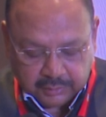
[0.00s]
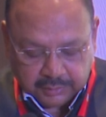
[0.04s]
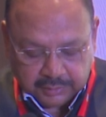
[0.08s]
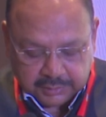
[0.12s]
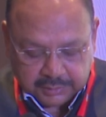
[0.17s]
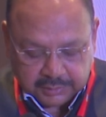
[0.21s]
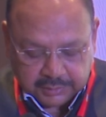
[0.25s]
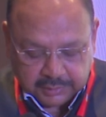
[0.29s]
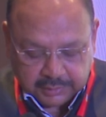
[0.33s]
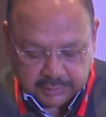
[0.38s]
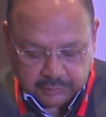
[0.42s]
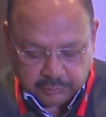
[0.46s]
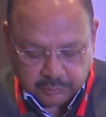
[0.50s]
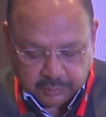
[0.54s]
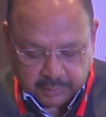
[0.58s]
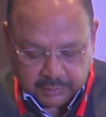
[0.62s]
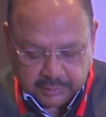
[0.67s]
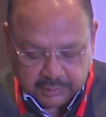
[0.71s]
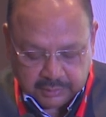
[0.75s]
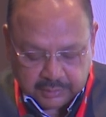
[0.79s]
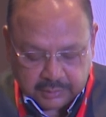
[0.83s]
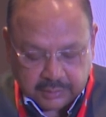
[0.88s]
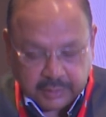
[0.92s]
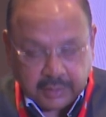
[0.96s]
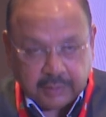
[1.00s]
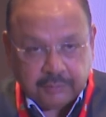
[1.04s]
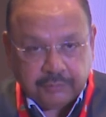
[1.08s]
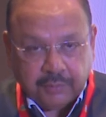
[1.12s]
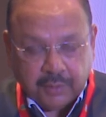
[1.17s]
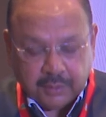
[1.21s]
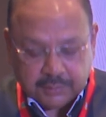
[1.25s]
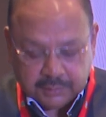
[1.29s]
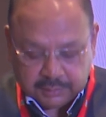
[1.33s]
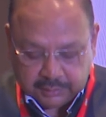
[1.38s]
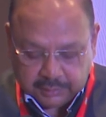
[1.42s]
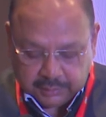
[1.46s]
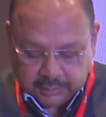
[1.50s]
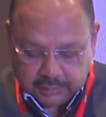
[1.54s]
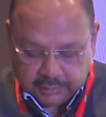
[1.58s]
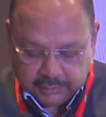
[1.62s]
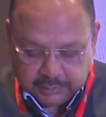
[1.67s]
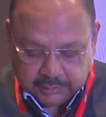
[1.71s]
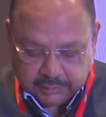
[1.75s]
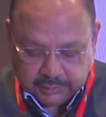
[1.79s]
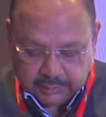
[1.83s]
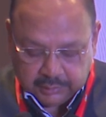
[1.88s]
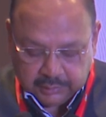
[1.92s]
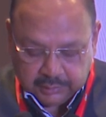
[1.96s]
exchange while
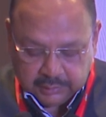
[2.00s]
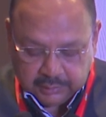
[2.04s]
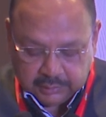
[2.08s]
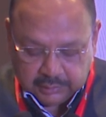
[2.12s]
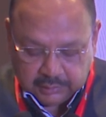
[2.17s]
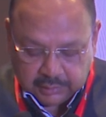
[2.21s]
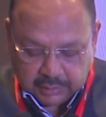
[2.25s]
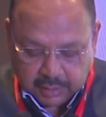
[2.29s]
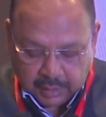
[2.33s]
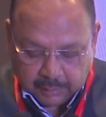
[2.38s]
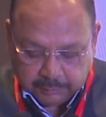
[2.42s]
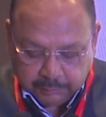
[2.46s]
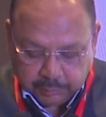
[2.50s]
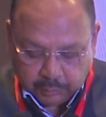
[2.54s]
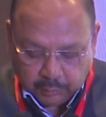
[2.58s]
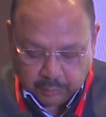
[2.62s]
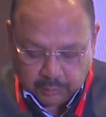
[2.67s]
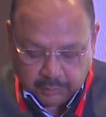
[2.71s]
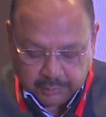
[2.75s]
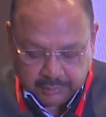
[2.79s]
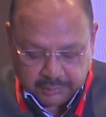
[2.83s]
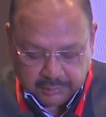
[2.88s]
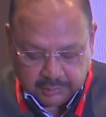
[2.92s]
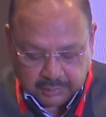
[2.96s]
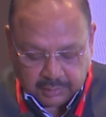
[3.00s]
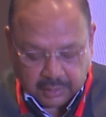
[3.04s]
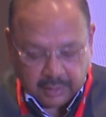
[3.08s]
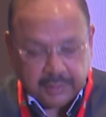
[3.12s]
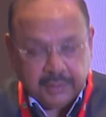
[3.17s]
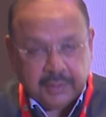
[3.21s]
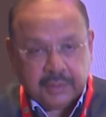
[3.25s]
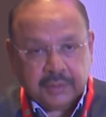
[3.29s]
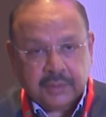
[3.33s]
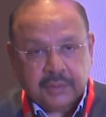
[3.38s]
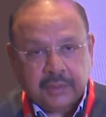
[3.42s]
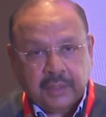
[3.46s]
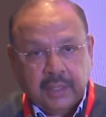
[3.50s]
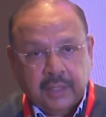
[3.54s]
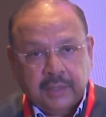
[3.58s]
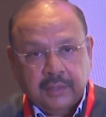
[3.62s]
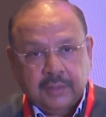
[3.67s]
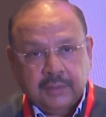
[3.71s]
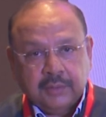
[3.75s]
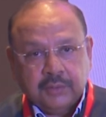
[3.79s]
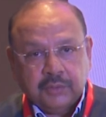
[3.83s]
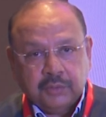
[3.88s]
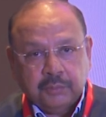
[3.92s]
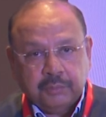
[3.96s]
steadfastly upholding the highest
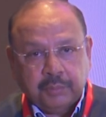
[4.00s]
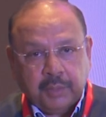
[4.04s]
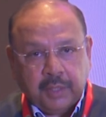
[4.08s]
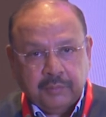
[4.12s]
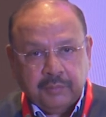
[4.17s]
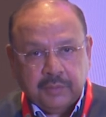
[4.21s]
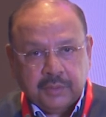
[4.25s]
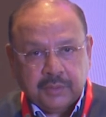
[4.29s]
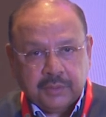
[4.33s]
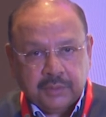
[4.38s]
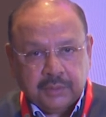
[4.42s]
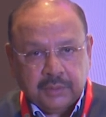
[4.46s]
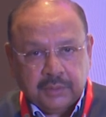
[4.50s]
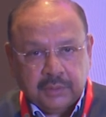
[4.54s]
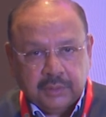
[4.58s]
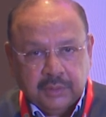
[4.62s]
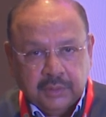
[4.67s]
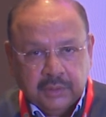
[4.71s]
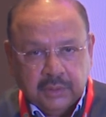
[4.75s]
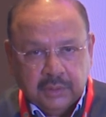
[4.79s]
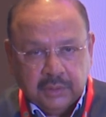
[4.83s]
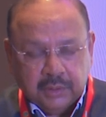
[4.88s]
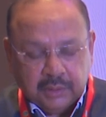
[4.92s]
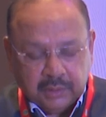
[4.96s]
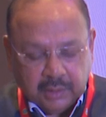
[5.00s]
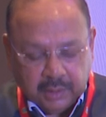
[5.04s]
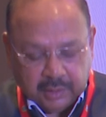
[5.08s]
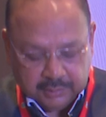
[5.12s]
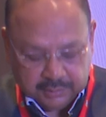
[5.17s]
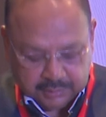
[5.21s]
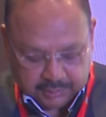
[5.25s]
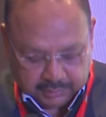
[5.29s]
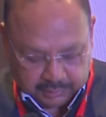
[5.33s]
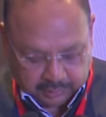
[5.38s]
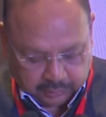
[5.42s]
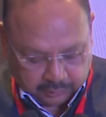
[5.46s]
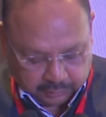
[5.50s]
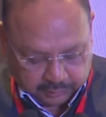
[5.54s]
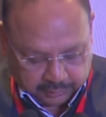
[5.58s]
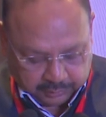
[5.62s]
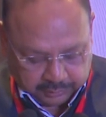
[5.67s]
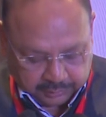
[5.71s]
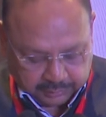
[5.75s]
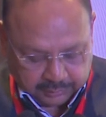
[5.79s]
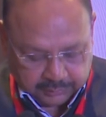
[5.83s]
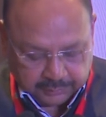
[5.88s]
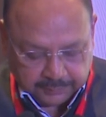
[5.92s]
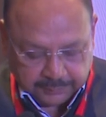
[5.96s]
standards of privacy and
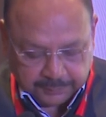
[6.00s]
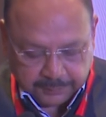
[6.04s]
security.